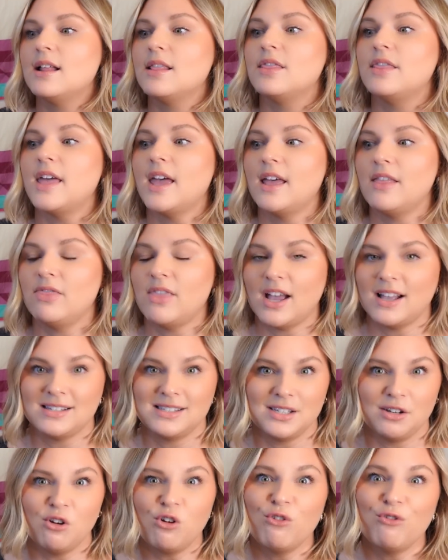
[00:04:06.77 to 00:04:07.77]
than that
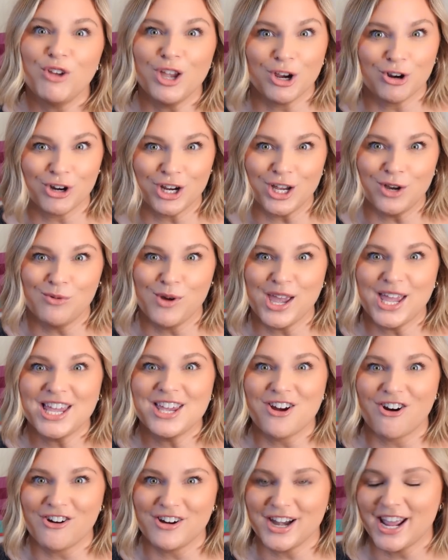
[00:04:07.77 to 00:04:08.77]
silk fingering weight
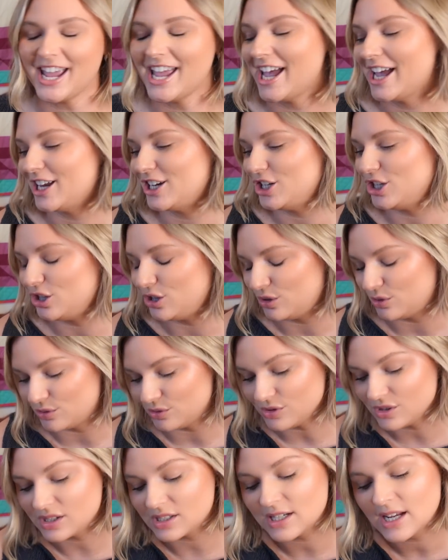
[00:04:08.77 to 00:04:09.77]
yarn I had
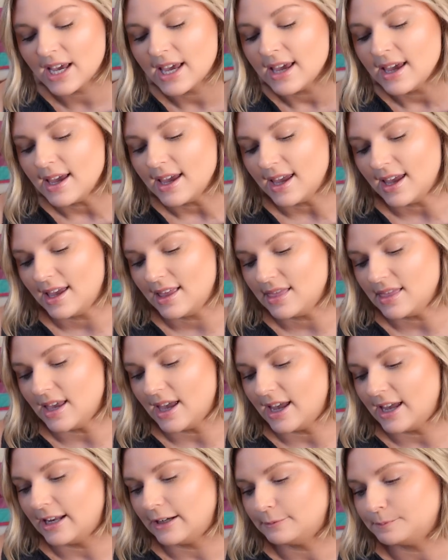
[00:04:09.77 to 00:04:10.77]
used. And
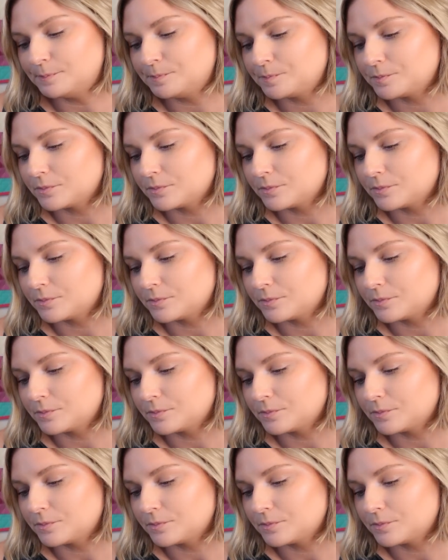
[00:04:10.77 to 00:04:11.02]
then